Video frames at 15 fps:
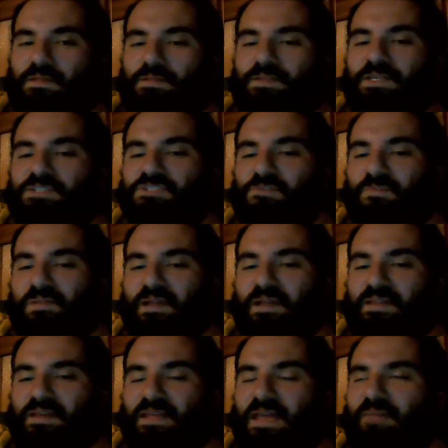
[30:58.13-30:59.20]
Did you play
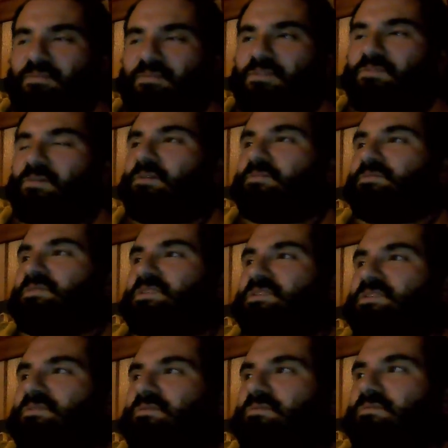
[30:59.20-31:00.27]
the Game of
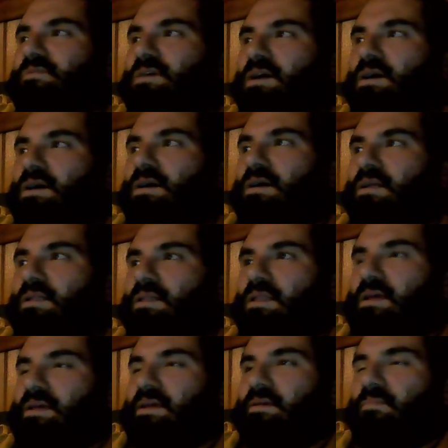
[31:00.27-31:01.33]
Thrones like